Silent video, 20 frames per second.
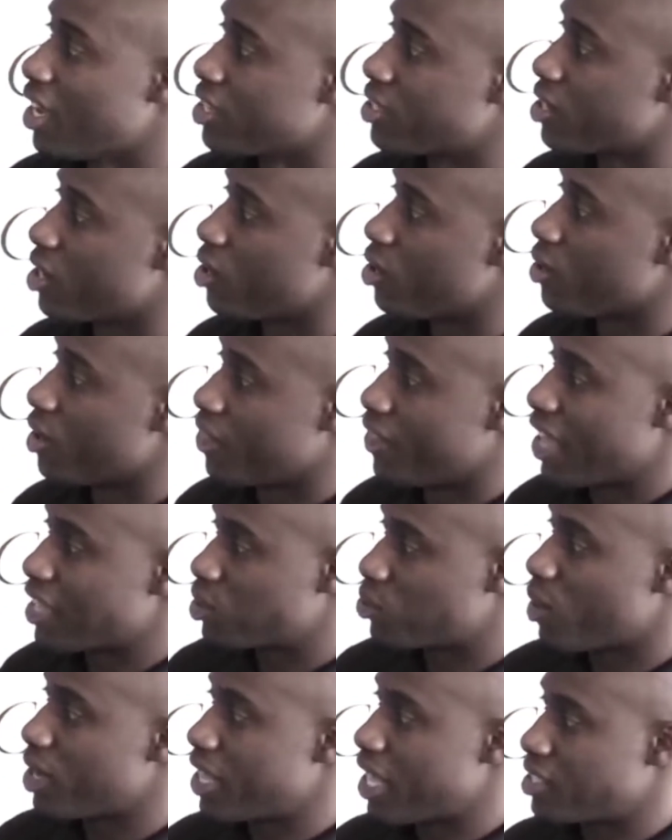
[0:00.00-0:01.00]
so
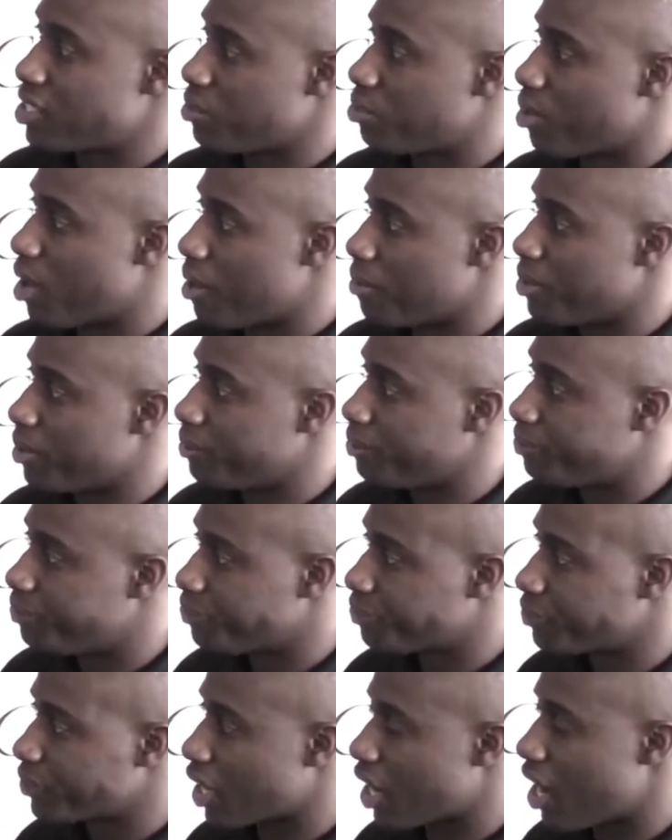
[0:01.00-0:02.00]
that's why that's a problem
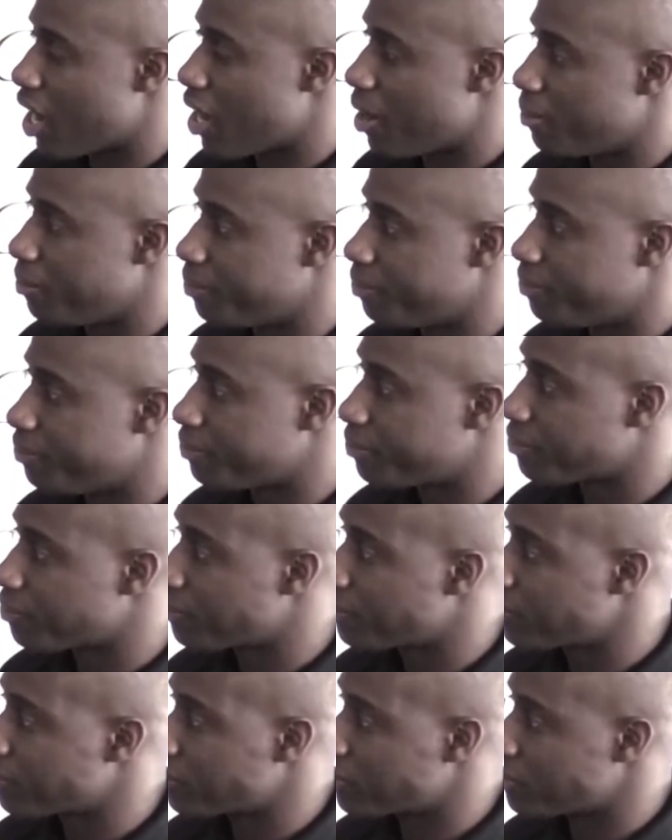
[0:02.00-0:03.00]
um,
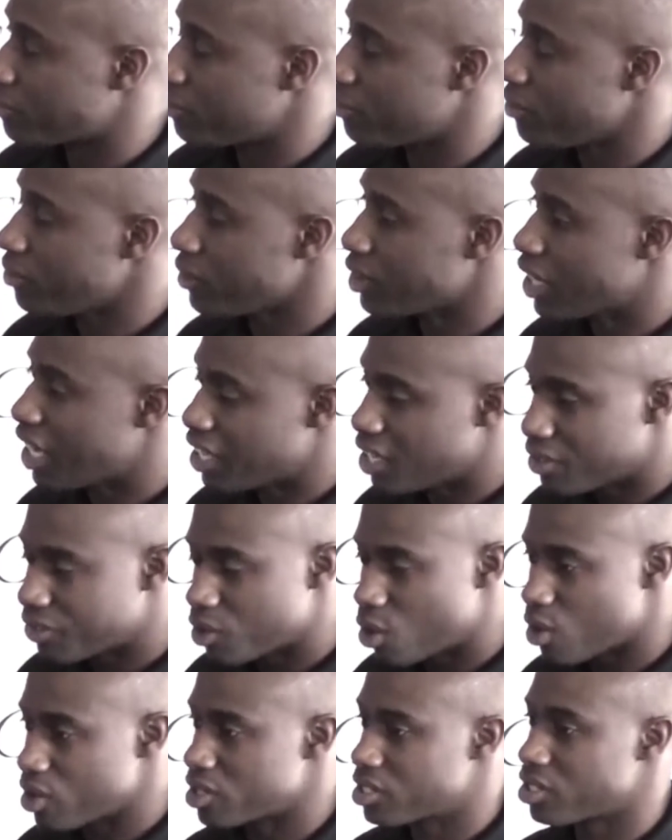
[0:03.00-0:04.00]
and then, of
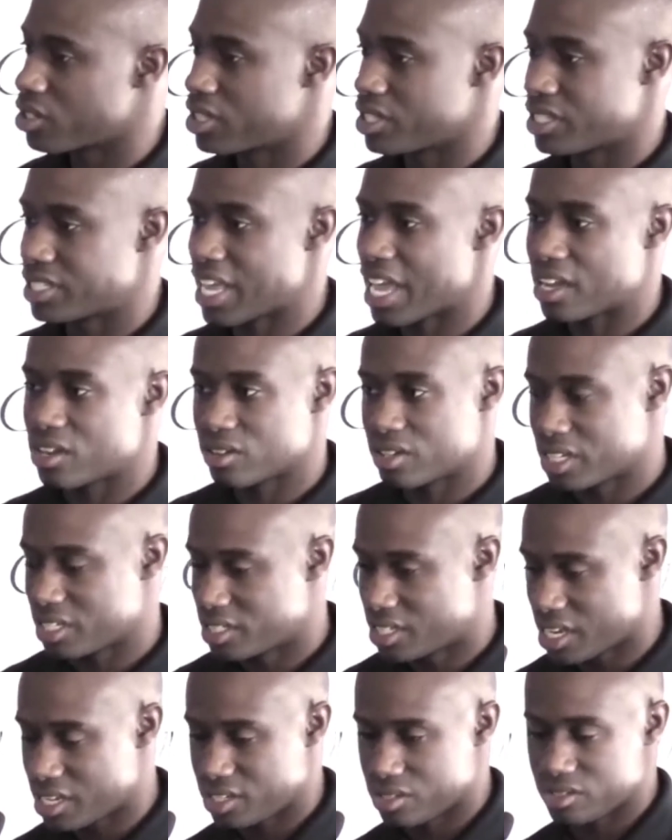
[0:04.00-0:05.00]
course, so this cycle
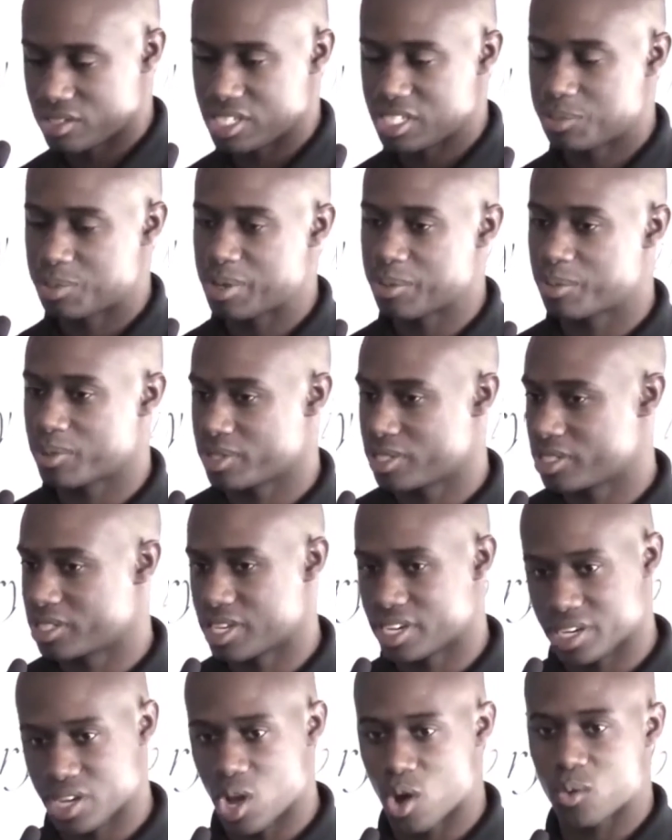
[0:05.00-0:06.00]
continues. These people are just
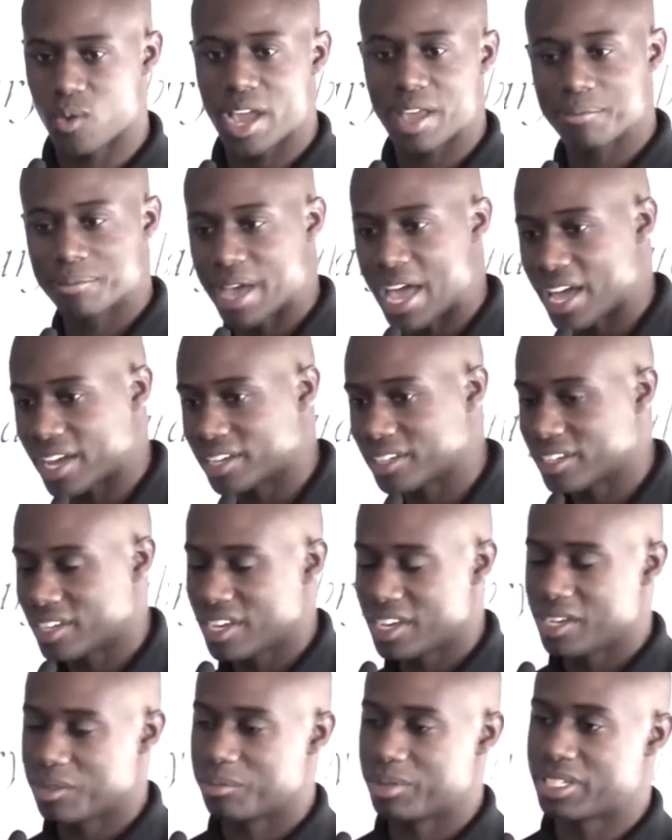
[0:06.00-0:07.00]
going to go right back
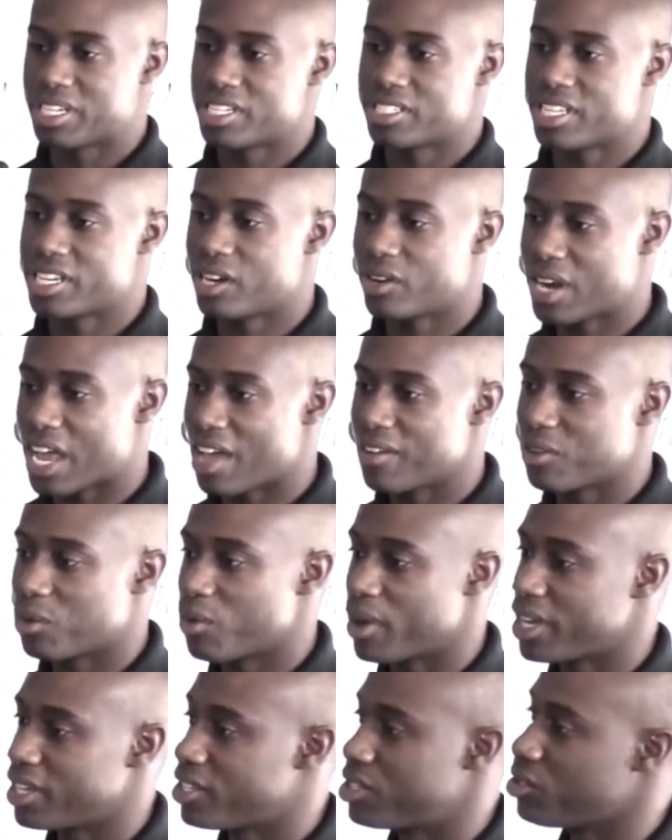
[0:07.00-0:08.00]
because they don't have a
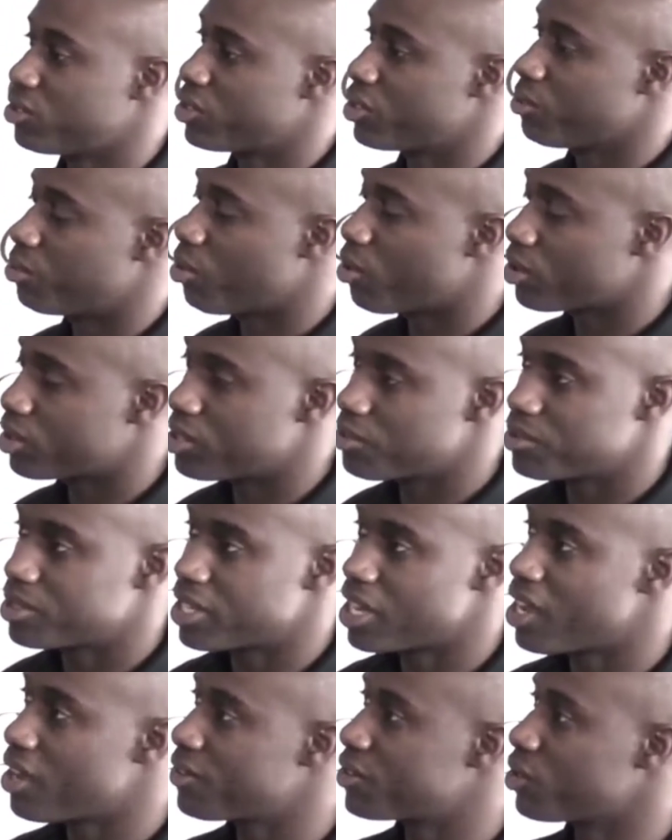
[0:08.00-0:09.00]
way to support
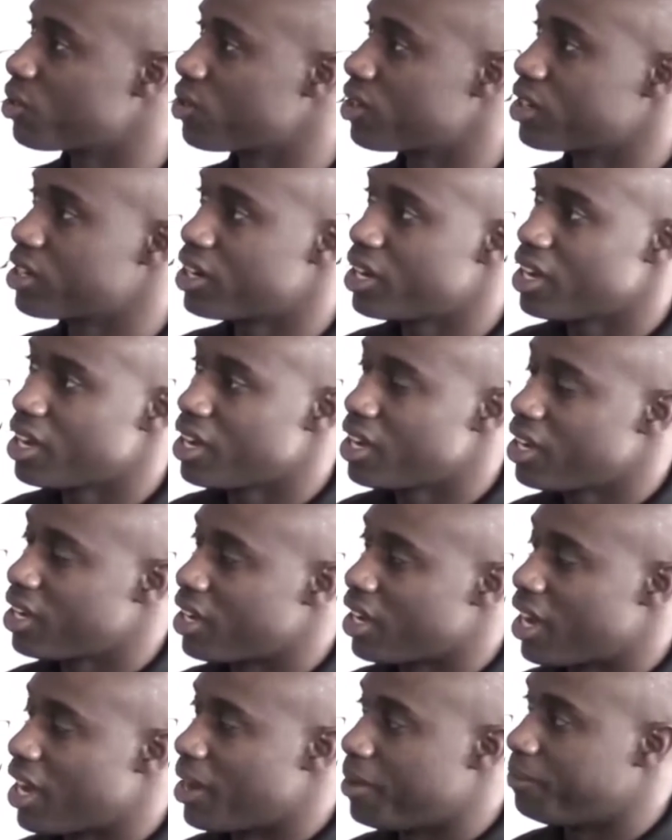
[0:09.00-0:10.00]
themselves or
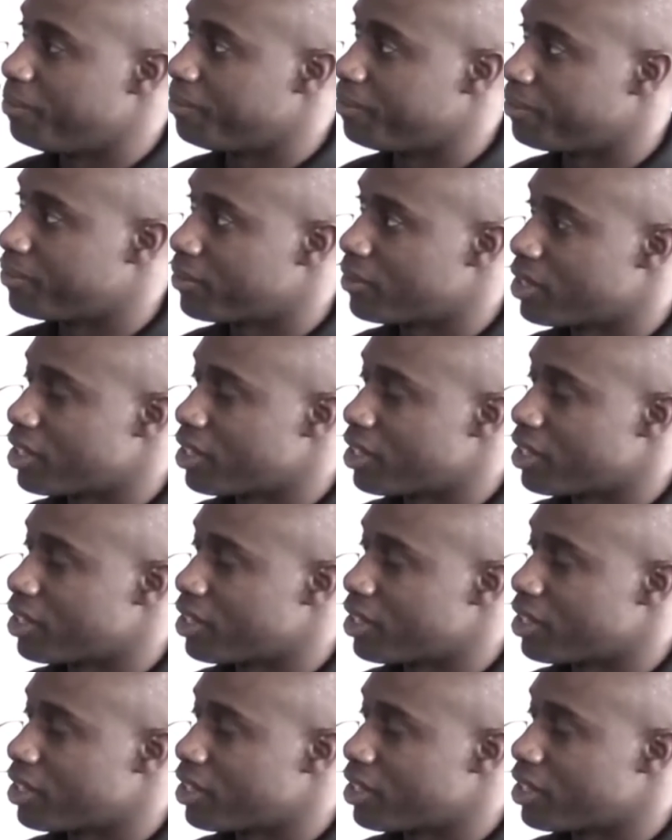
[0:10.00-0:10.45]
um,